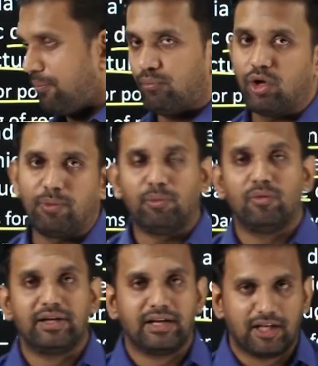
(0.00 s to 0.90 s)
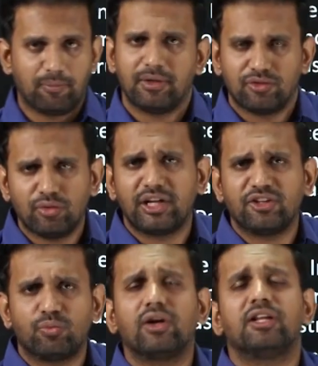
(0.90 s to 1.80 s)
more people will get help. So that
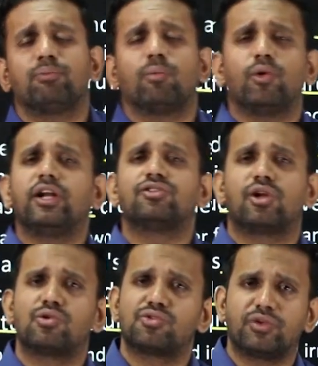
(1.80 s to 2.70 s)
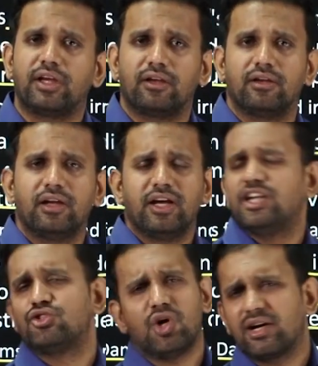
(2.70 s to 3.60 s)
is what the proponents are also saying.
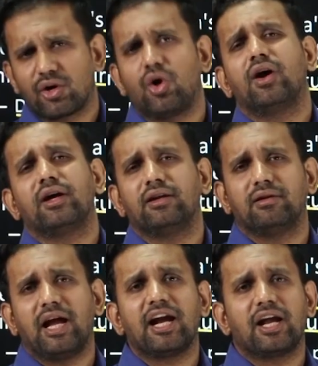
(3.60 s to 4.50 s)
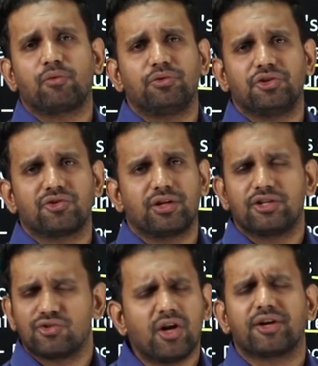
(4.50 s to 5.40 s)
It's not wrong in land acquisition,
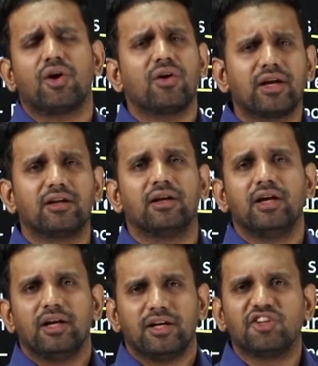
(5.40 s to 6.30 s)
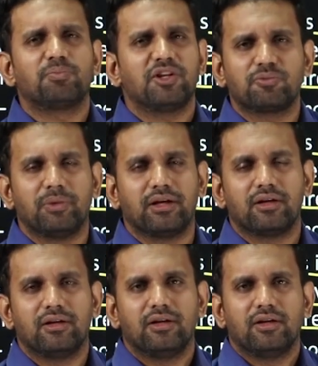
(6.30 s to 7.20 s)
it's not wrong in displacement.
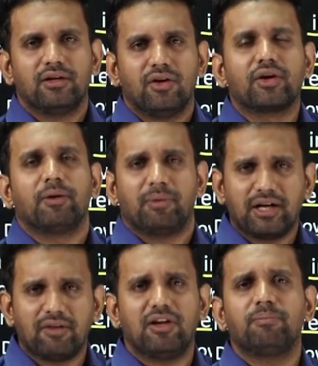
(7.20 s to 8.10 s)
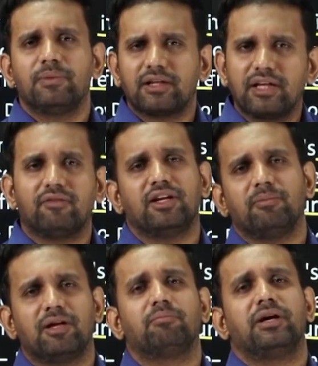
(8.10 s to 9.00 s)
Okay, mana development ki ivanni
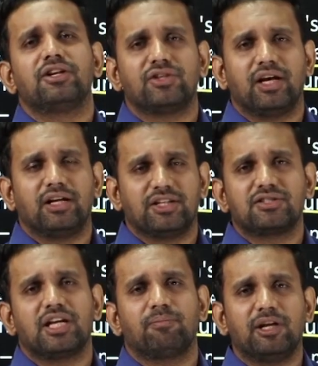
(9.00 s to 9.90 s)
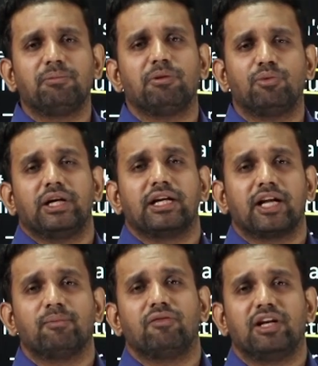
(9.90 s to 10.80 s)
manam bear cheyali, just like many people at a
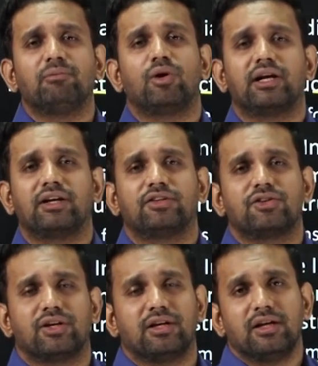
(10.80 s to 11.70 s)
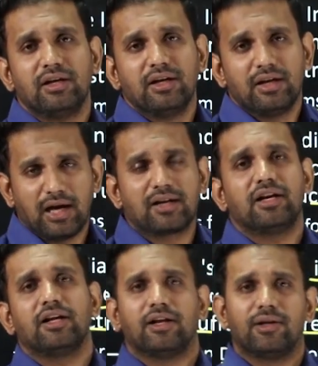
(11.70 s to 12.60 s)
time of demonetization
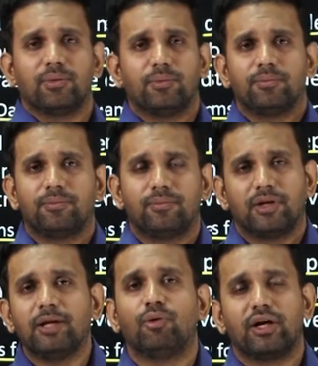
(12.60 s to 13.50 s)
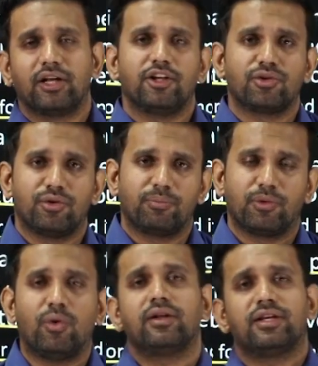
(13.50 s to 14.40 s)
atlane annaru. Demonetization appudu
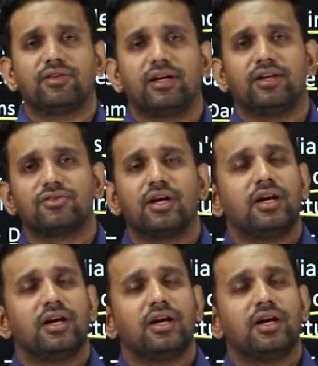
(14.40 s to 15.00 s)
what they said is